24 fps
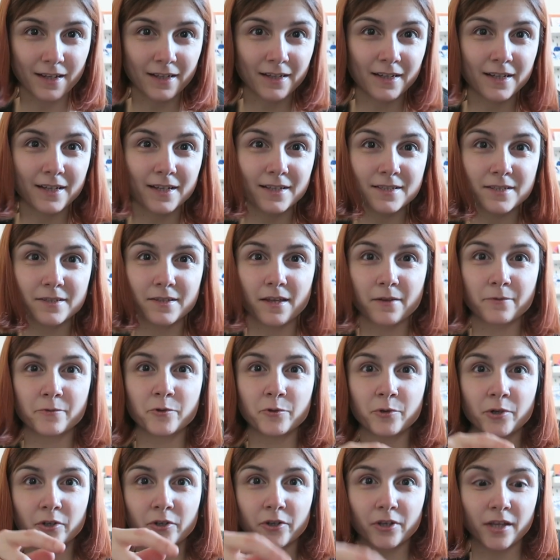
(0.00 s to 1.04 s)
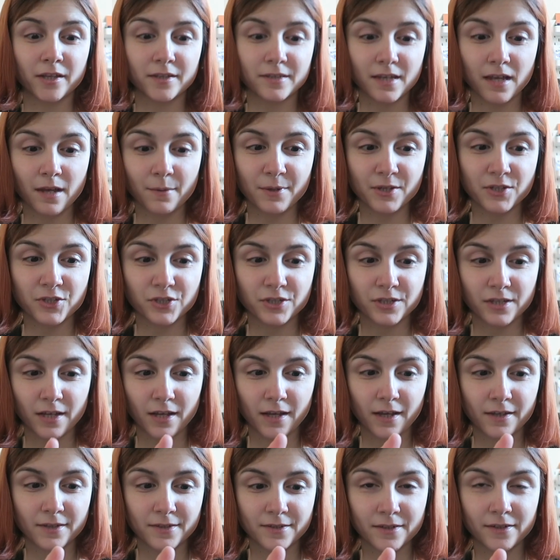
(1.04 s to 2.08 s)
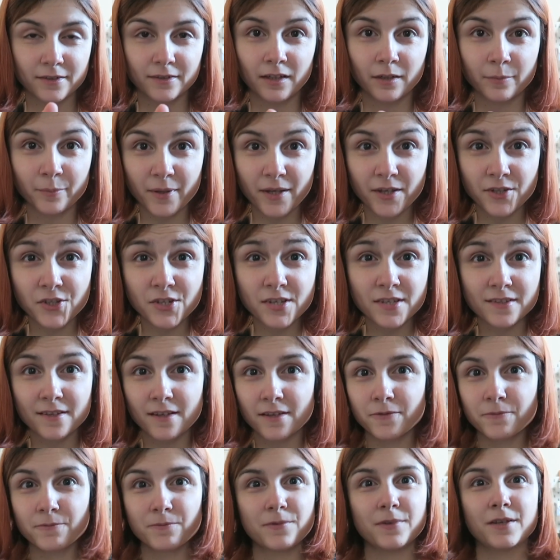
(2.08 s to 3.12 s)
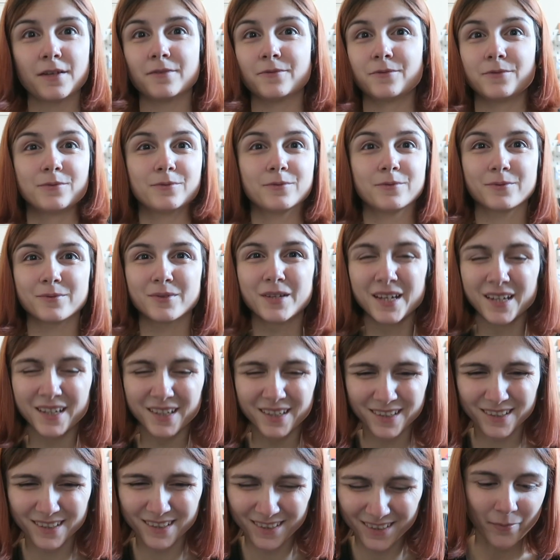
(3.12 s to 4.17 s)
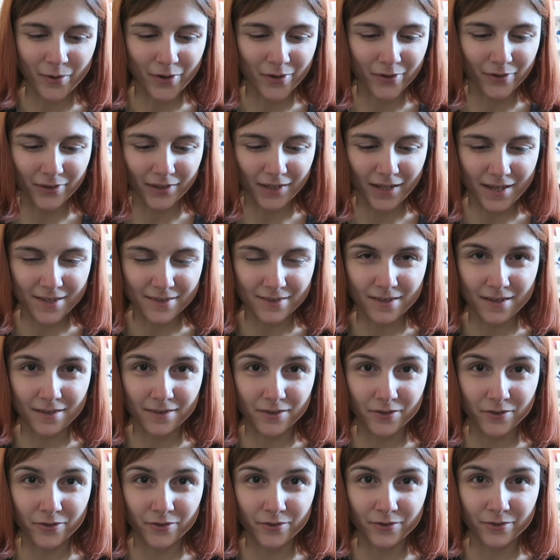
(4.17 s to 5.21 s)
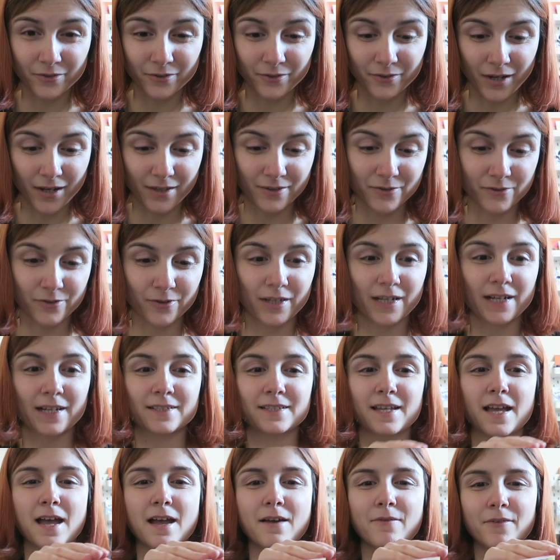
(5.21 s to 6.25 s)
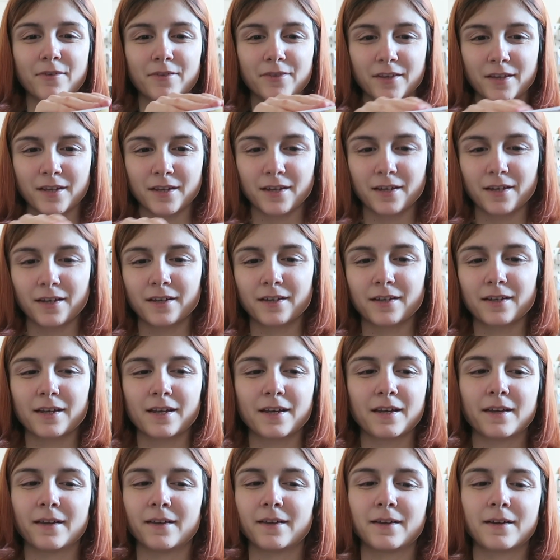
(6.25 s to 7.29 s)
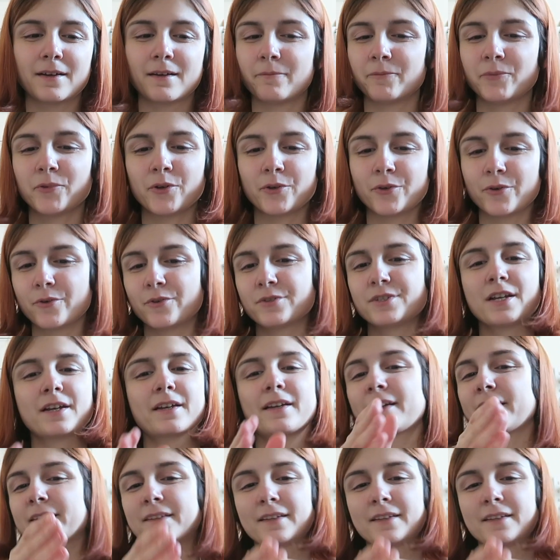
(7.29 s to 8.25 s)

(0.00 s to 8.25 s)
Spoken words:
a cut, then you were gonna damage the internal pages, and then you, more or less, then you had to cut everything. And I'm not good at